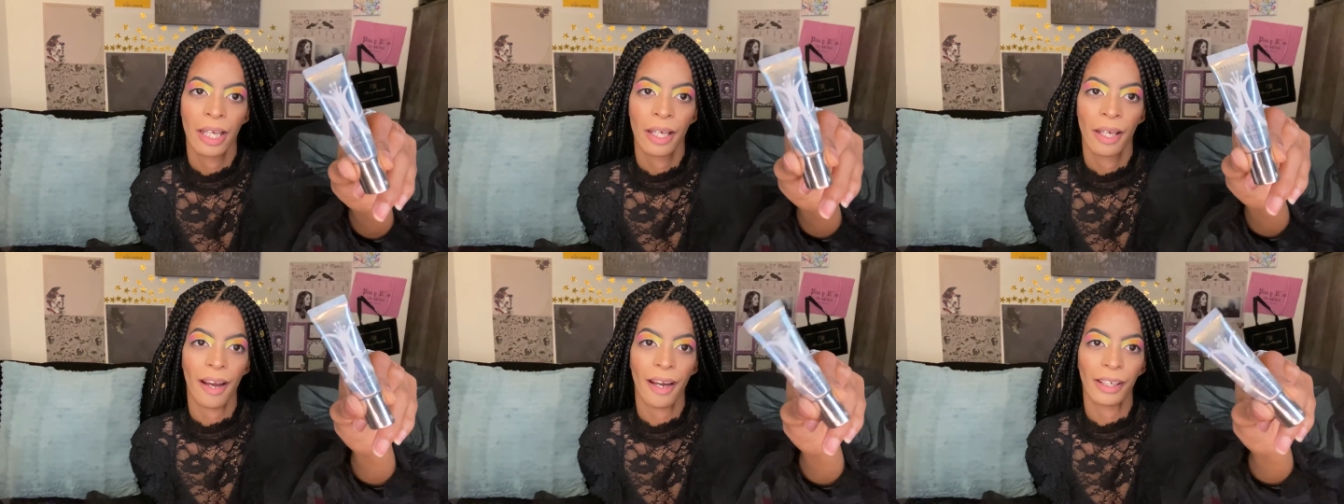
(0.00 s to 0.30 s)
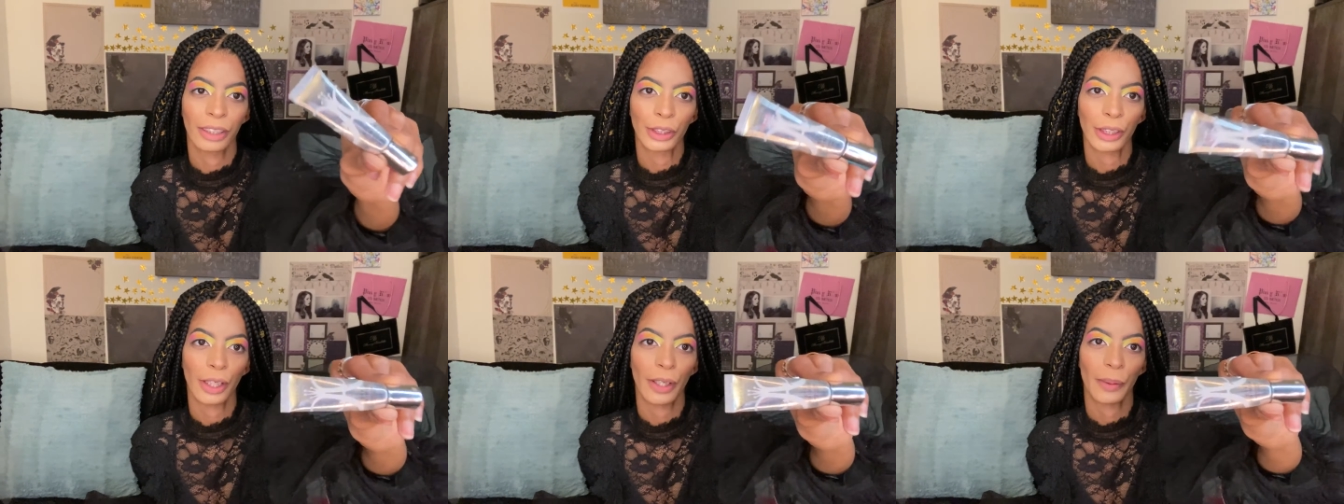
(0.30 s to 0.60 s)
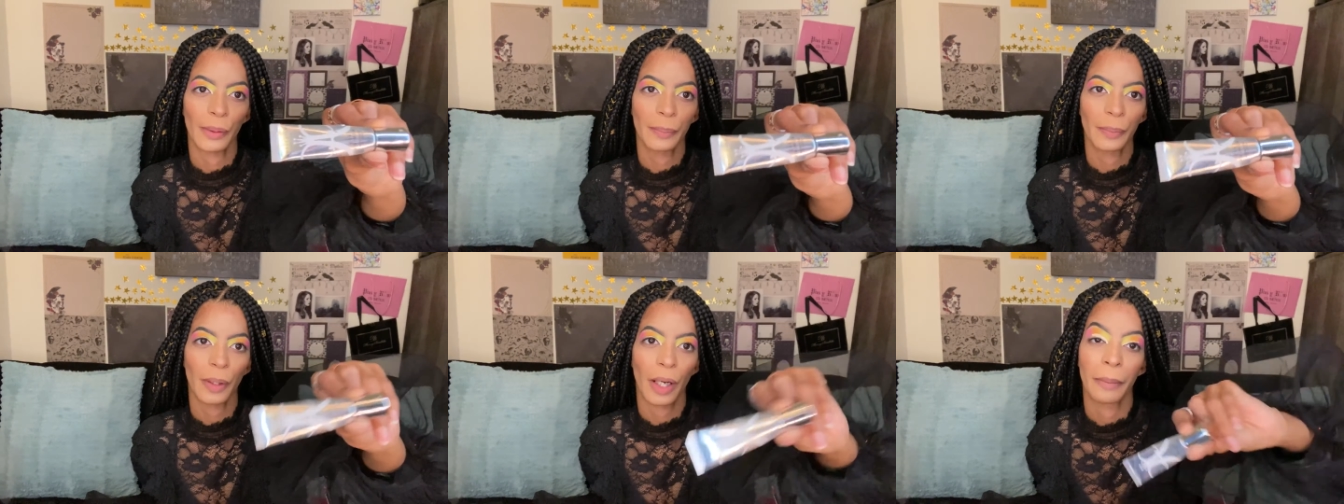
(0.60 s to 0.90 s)

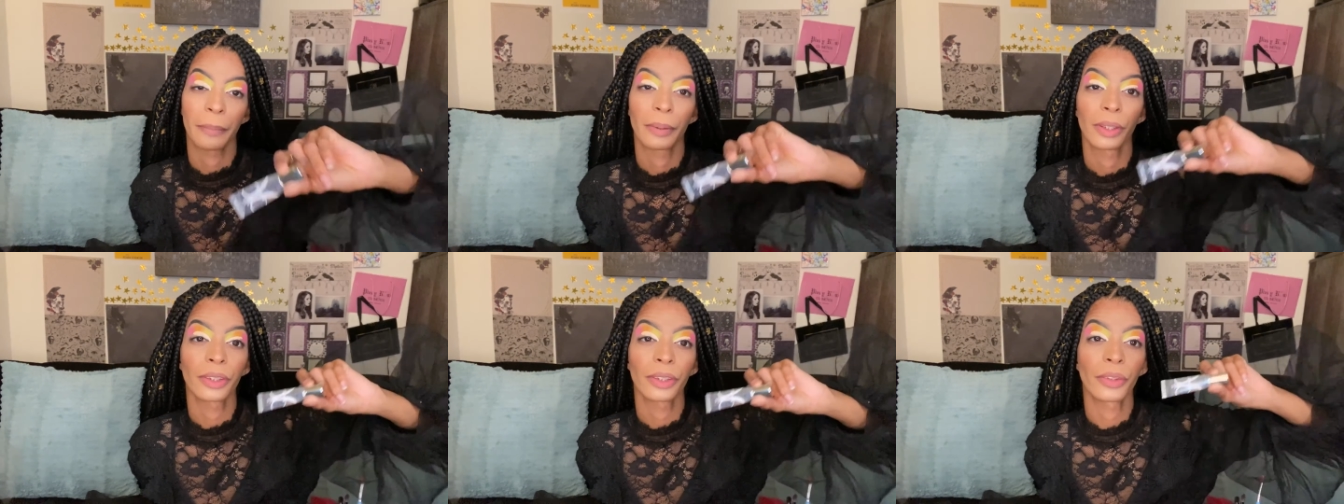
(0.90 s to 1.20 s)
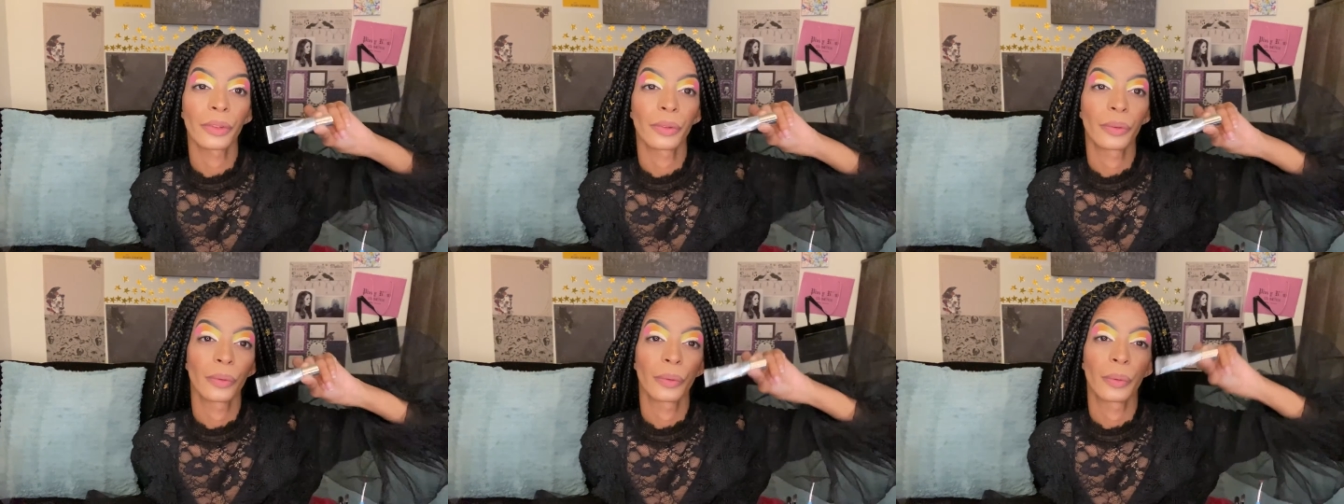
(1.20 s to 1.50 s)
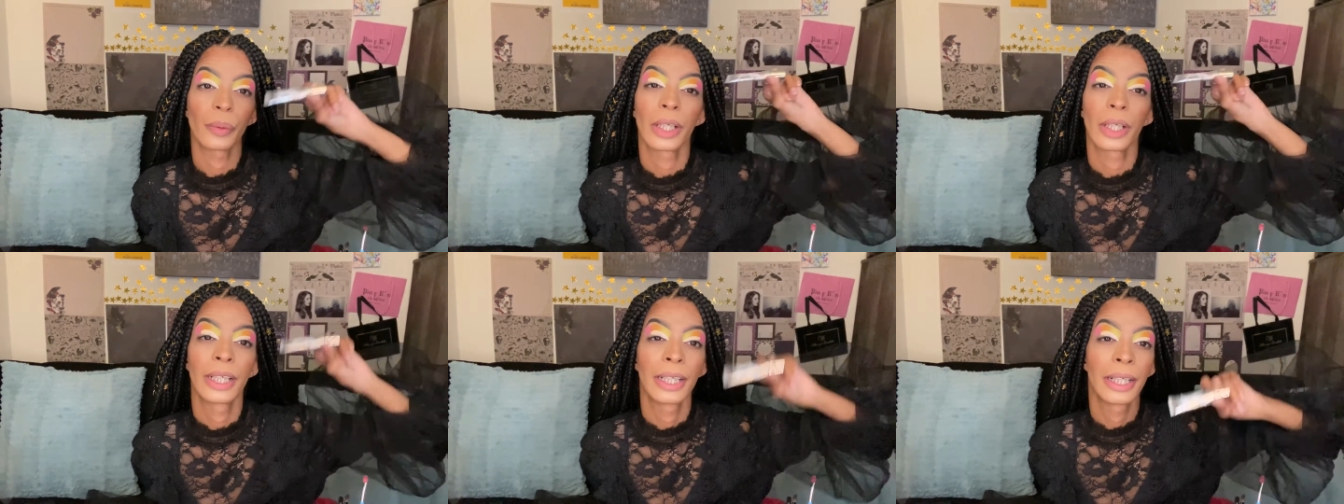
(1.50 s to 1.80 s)
eyeshadow primer to
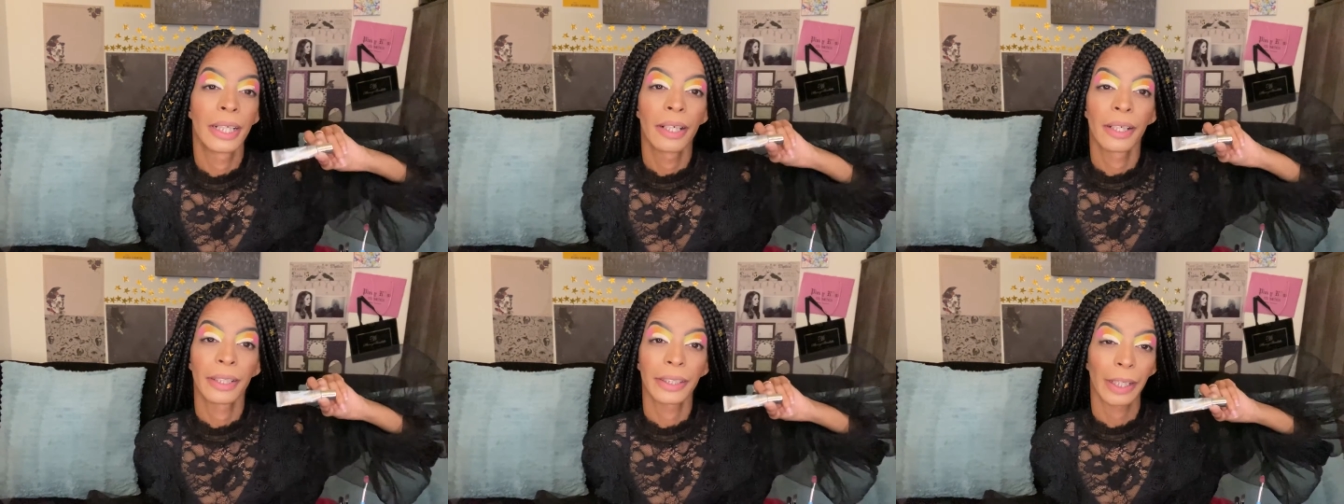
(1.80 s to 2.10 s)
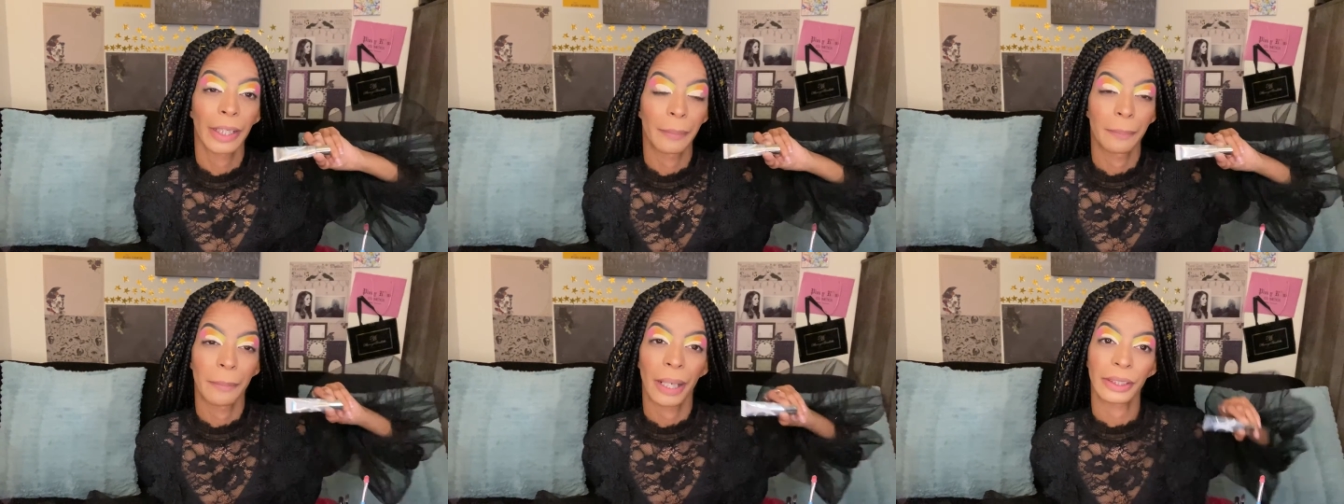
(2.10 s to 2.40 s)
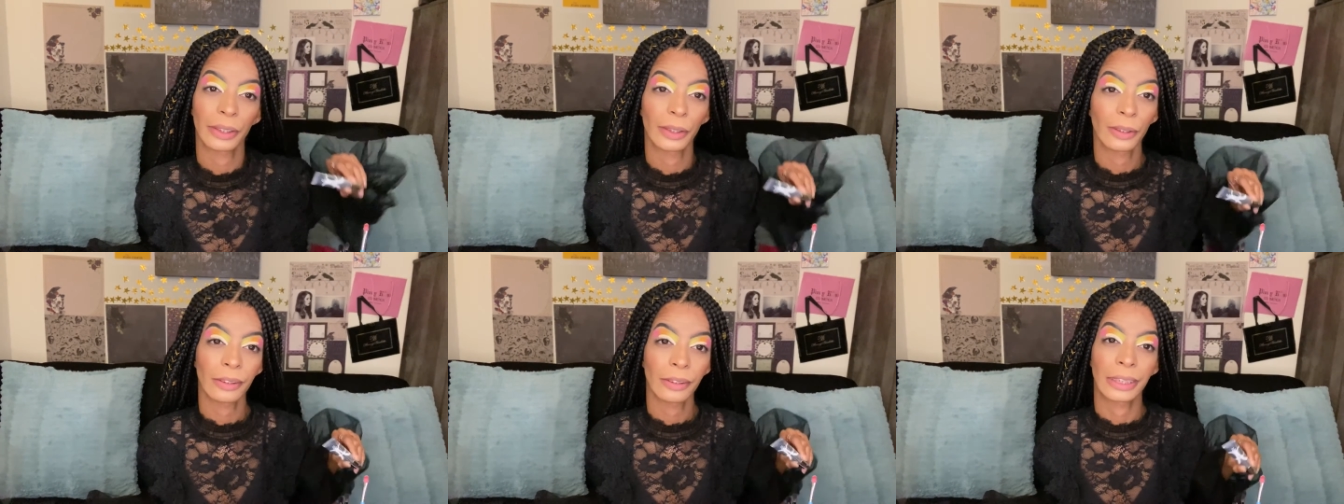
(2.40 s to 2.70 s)
cut my
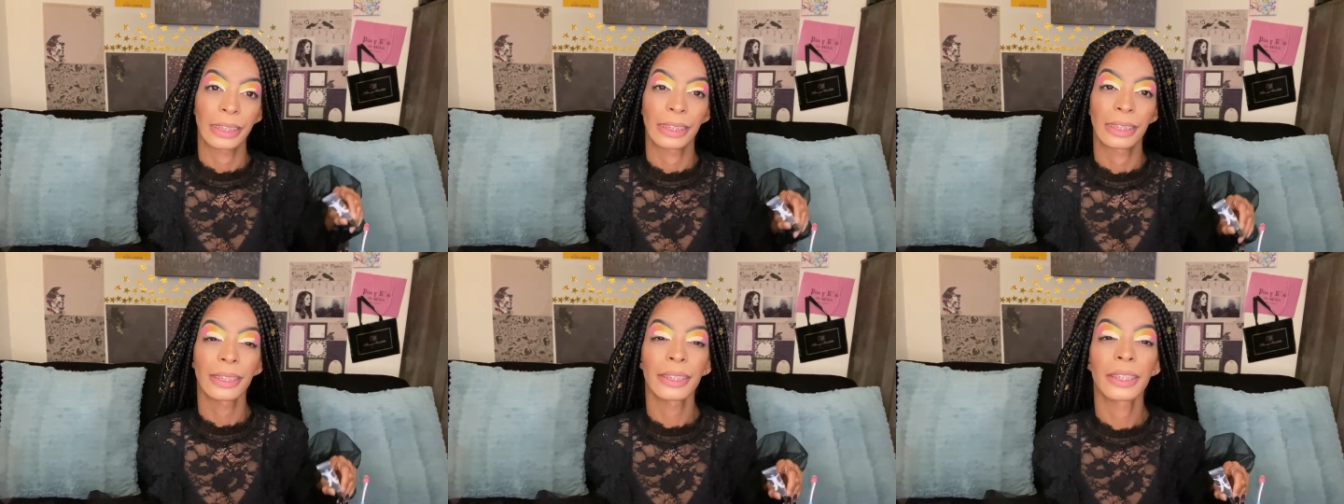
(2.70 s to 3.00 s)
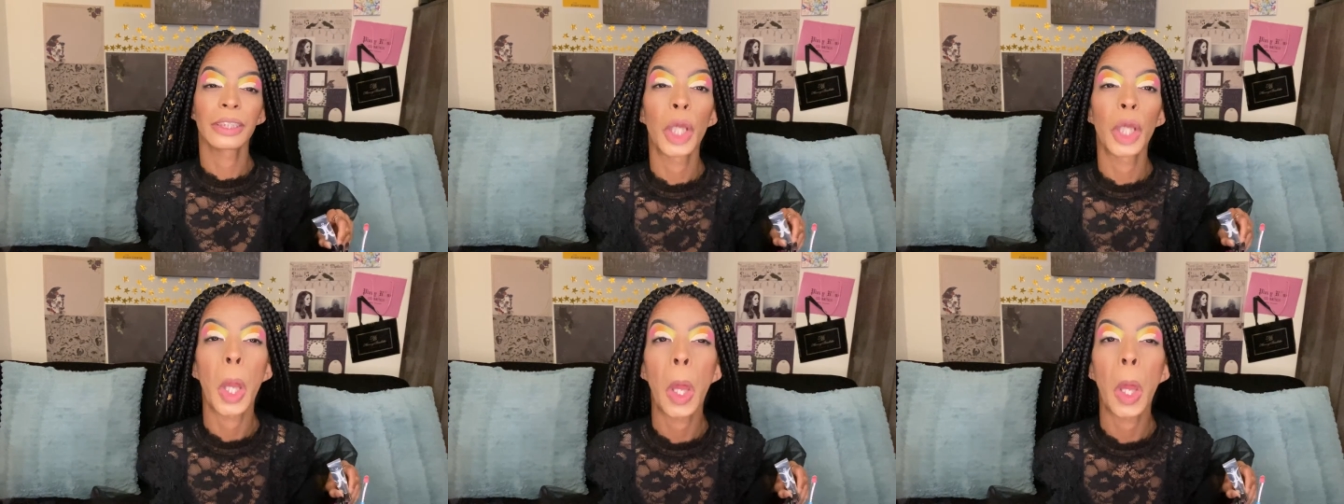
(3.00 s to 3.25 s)
crease.